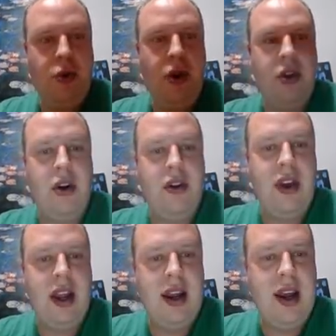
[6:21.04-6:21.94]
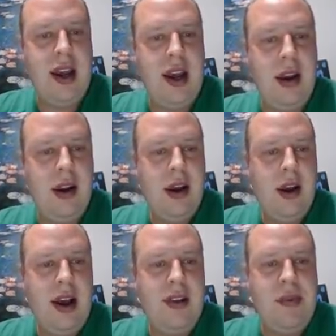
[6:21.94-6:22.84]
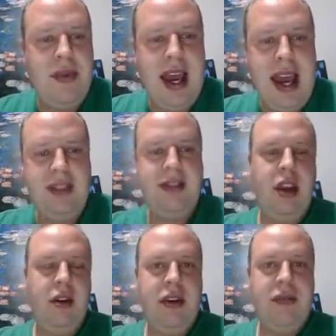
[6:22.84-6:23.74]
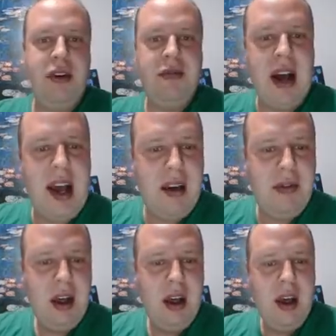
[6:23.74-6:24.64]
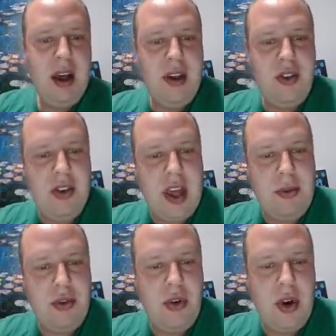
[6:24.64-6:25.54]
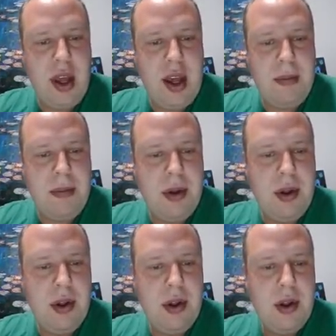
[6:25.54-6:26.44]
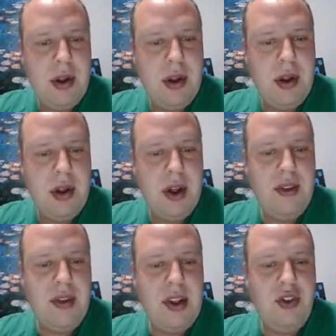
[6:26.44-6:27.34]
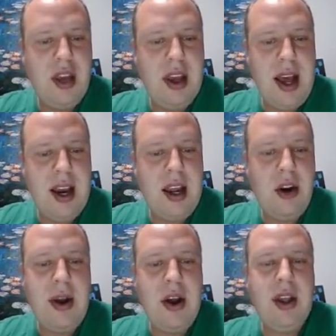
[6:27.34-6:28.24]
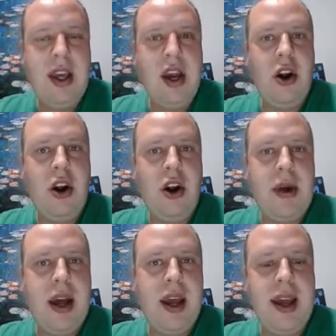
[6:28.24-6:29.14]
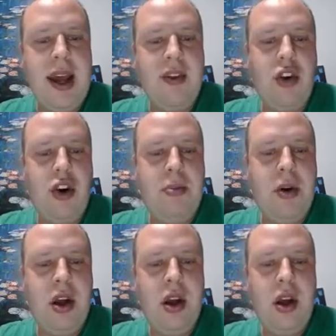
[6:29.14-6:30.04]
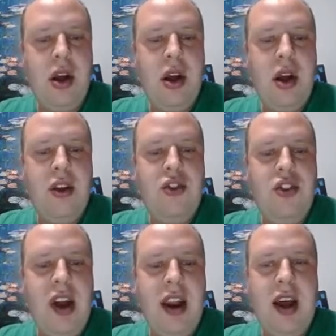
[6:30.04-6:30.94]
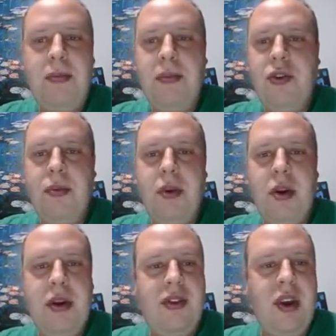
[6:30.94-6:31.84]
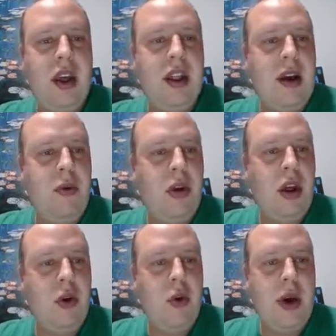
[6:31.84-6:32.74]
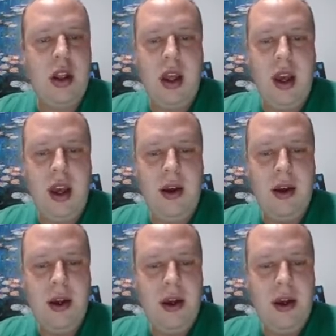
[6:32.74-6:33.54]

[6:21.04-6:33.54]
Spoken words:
for Thursday night, it's up to 1855. It just kept shooting up. Essentially got in around here on my Kestrel put. It shot up, so I'm going to be selling that really quickly.